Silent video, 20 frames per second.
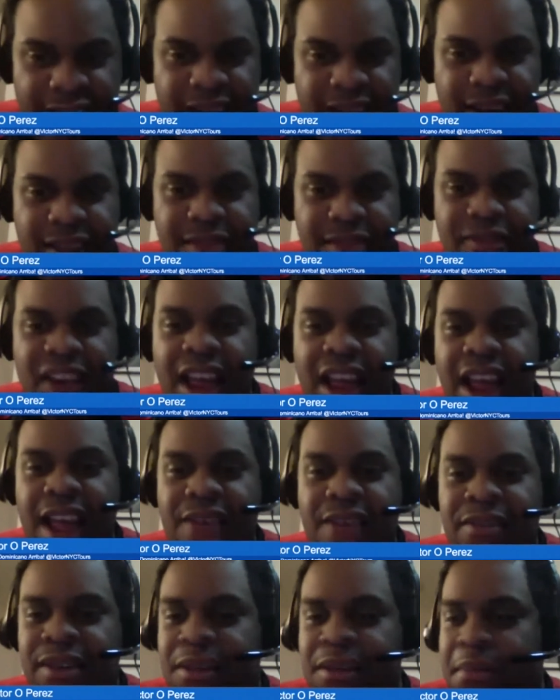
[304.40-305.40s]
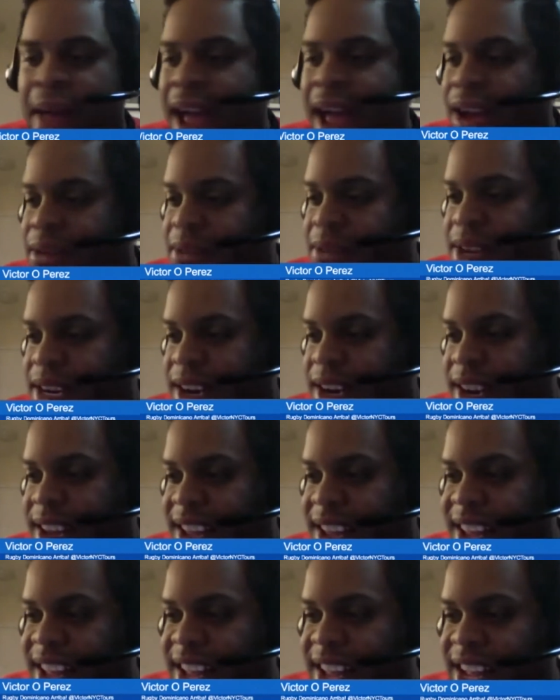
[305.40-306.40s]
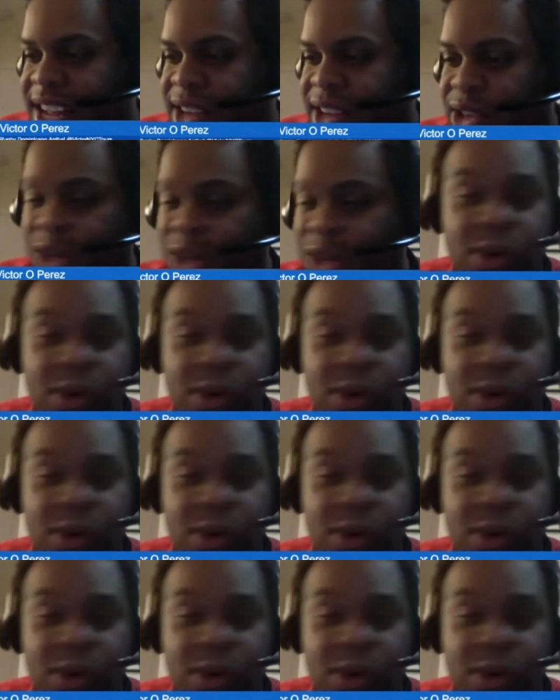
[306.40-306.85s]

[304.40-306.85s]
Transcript: as a fly half in the back of it. So,